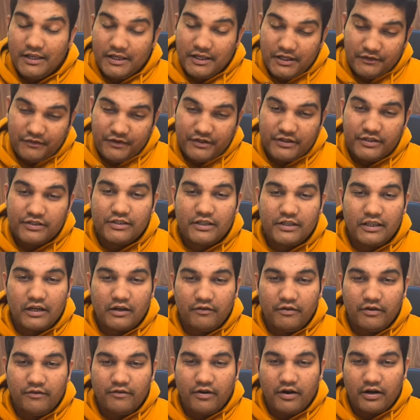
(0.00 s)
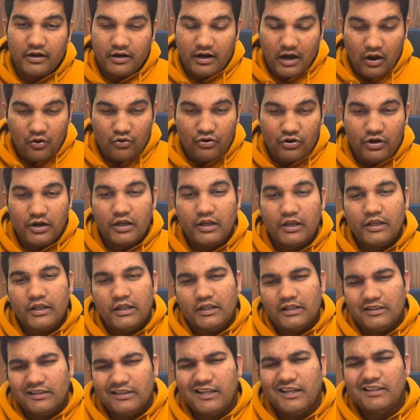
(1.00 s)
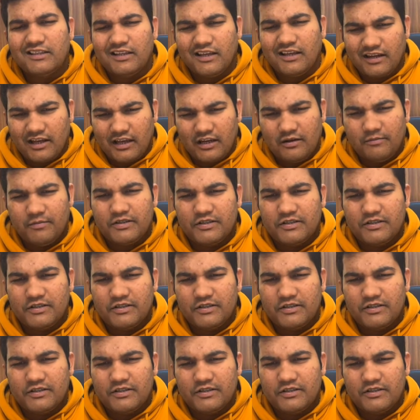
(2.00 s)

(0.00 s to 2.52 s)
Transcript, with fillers: If it is other way around, then there can